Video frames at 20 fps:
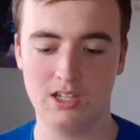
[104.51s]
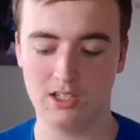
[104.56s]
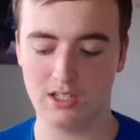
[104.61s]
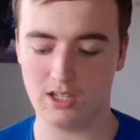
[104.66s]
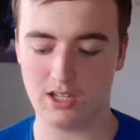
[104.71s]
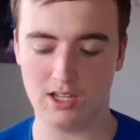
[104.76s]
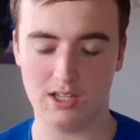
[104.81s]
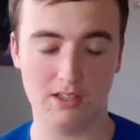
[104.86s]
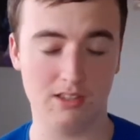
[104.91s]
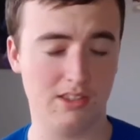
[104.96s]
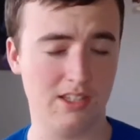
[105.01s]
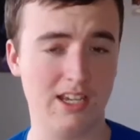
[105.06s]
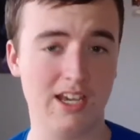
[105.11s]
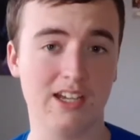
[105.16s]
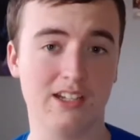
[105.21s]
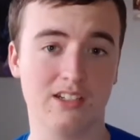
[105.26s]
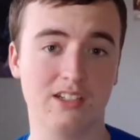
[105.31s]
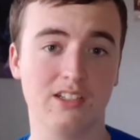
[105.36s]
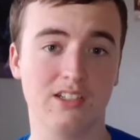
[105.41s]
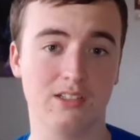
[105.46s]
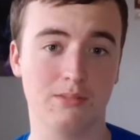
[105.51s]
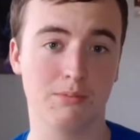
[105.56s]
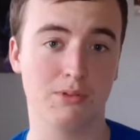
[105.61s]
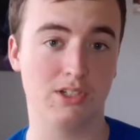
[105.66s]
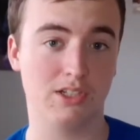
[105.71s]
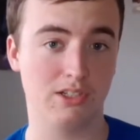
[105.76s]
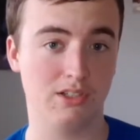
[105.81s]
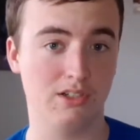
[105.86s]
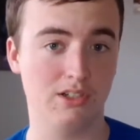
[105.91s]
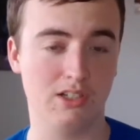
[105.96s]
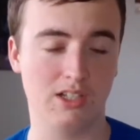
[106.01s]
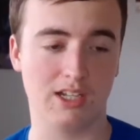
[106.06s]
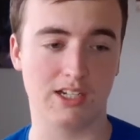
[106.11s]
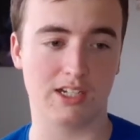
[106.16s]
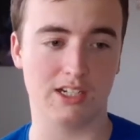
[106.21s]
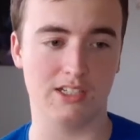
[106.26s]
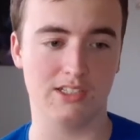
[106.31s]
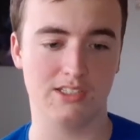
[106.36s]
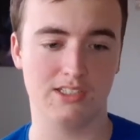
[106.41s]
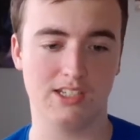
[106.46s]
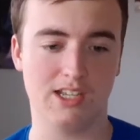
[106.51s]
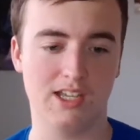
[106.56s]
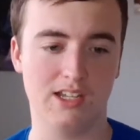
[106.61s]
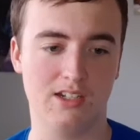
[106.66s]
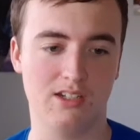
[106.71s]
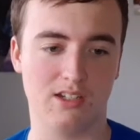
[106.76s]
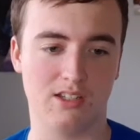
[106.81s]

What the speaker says: The acting is pretty good, like I said.